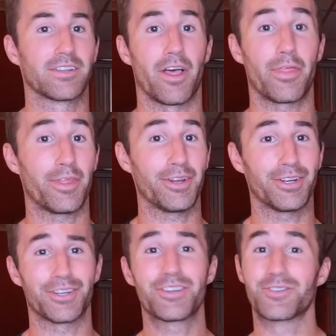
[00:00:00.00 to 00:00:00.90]
A
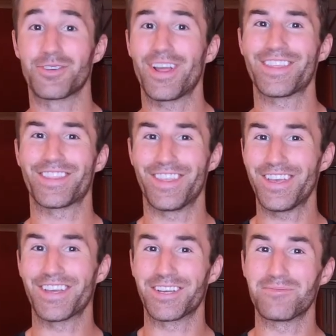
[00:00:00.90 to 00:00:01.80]
third great
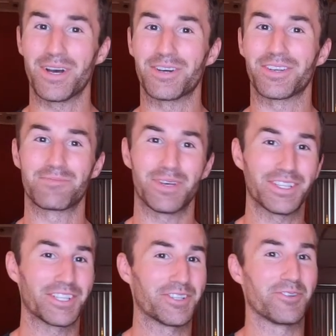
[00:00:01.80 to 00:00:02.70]
thing about
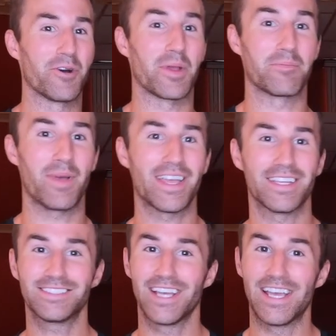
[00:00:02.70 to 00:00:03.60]
building your aerobic
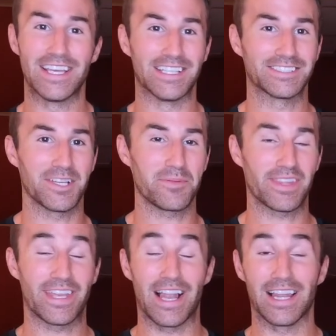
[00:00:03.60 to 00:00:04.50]
base is something
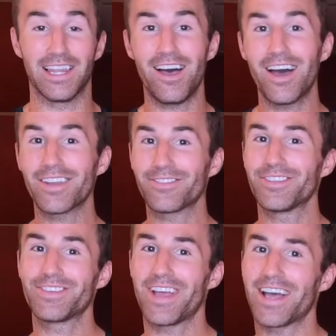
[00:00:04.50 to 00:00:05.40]
that a lot of
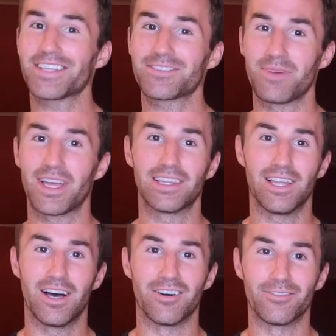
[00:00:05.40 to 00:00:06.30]
you guys might
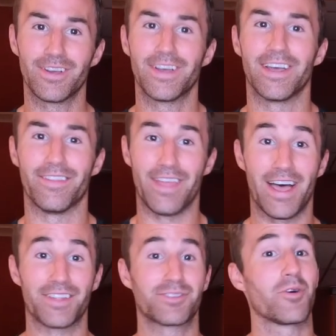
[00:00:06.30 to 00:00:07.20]
love, and
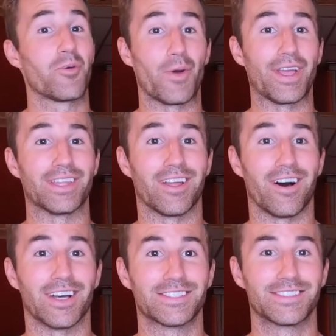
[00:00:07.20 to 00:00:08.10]
that's weight
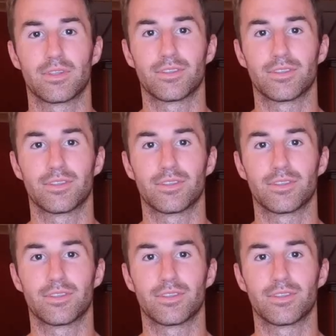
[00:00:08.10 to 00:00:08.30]
loss.